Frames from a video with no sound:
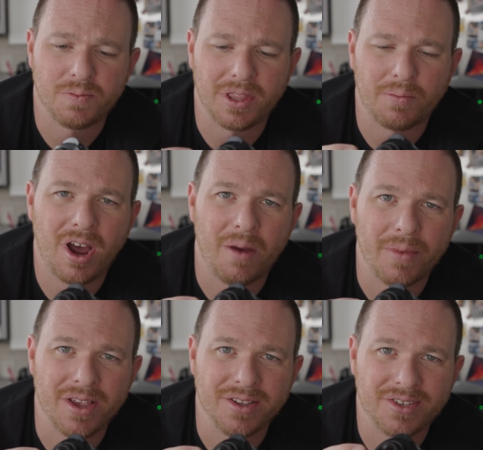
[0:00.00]
But the problem
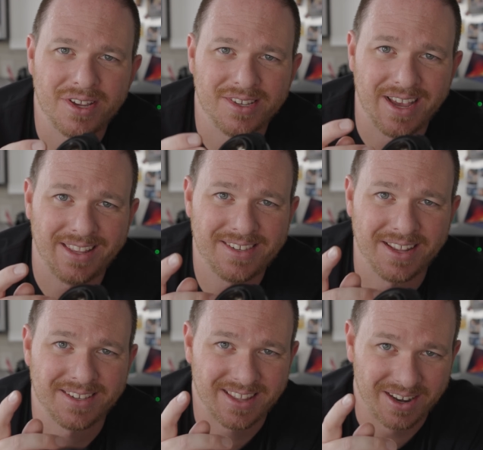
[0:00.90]
is that
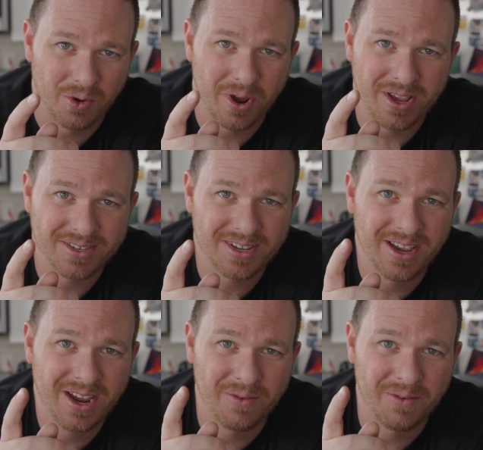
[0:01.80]
since the noise